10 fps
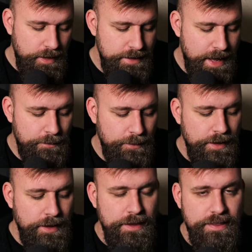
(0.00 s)
Now,
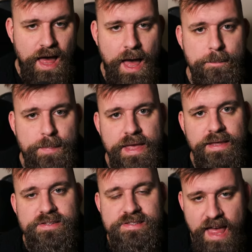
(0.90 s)
that
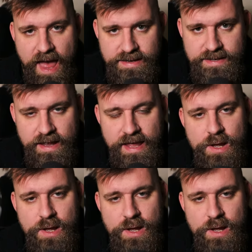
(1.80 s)
being said,